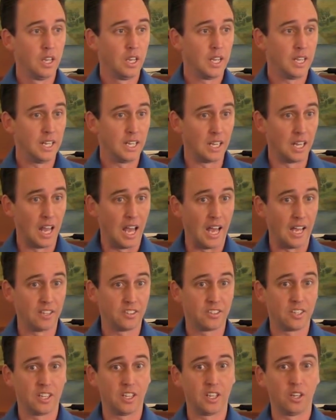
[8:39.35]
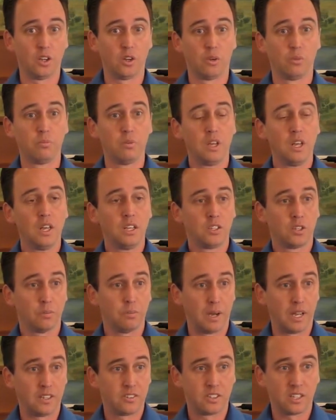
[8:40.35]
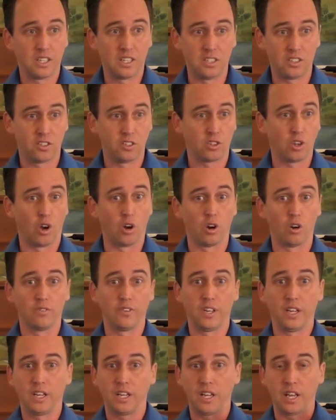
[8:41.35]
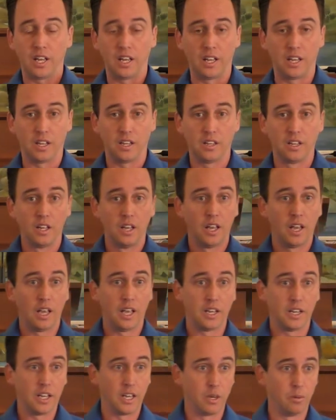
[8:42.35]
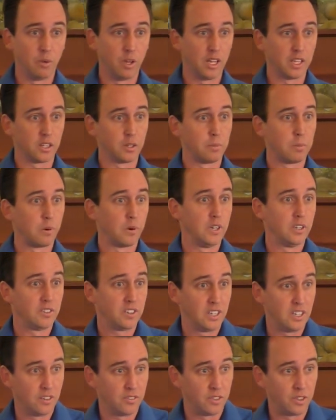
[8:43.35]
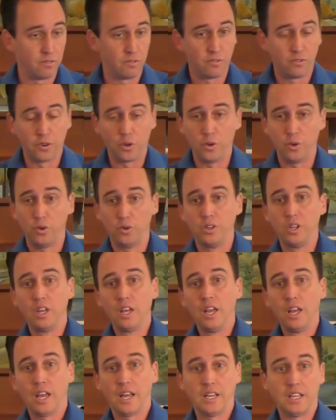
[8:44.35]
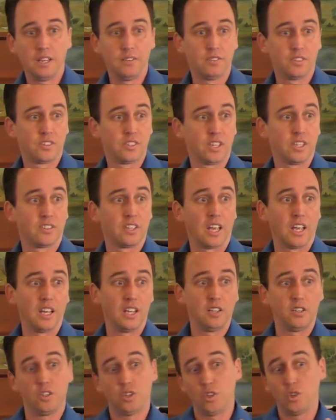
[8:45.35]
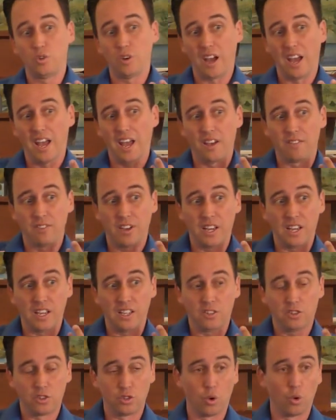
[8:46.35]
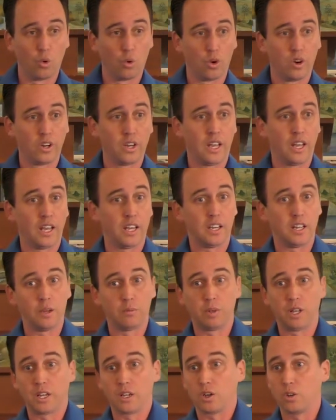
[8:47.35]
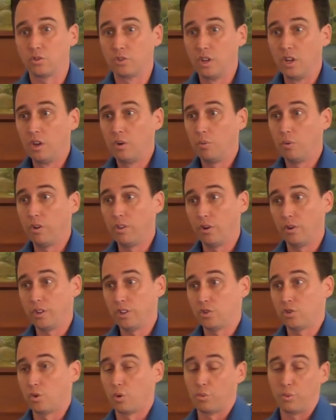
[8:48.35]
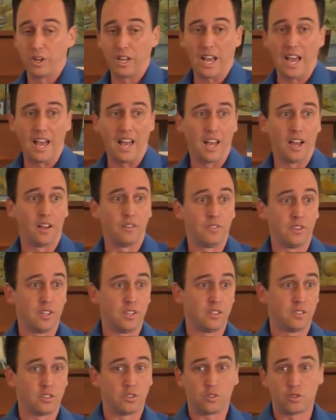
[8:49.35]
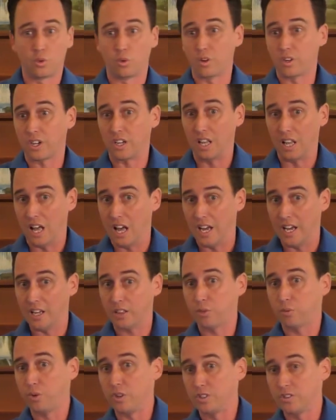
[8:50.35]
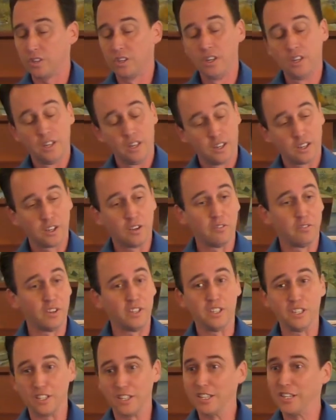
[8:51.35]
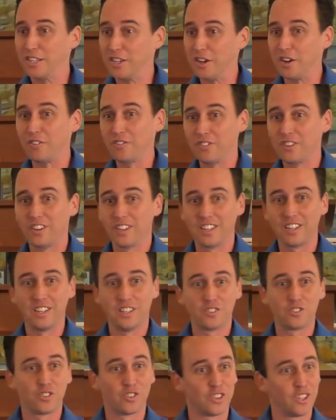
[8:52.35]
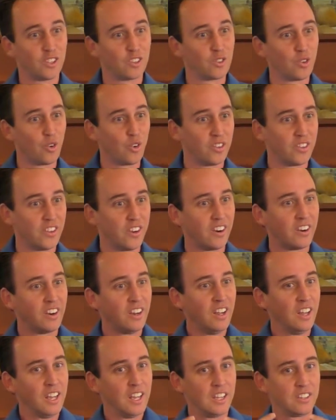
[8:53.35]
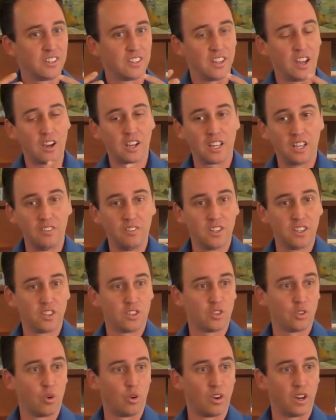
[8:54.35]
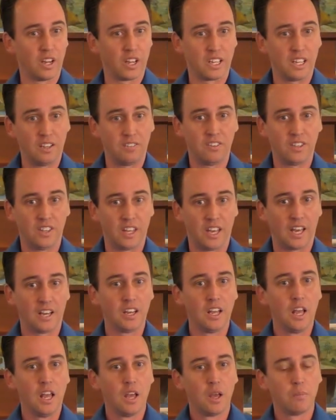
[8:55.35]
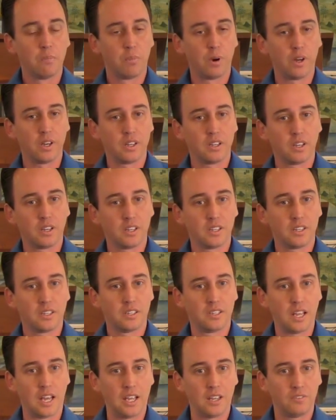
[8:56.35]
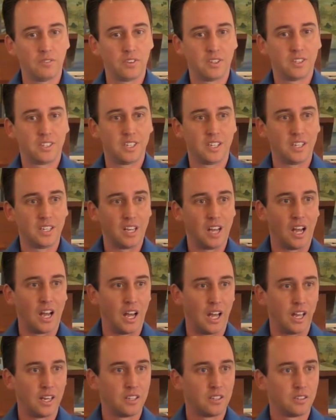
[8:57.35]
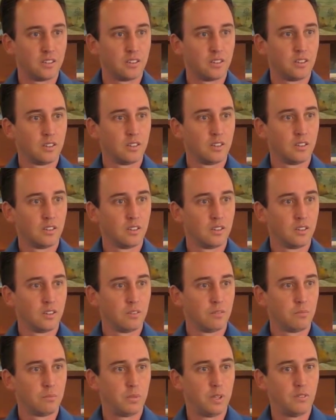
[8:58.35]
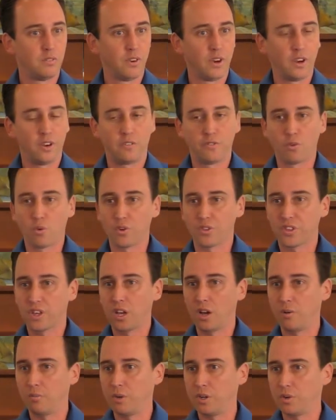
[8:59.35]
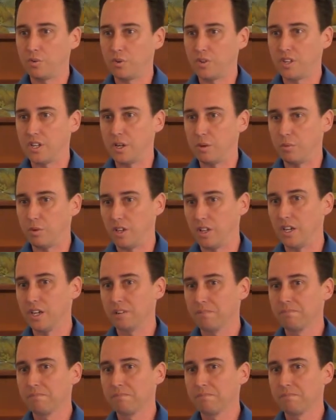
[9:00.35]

He lies to him to basically he's starving, and, and Ahimelech the priest gives him food, and he even says, Hey, do you have a sword? And Ahimelech goes, Well, the only sword we have is the sword of Goliath, which conveniently enough, an interesting sword there. He says, I'll give you the sword, I'll give you that. But David did not be very forthcoming with Ahimelech.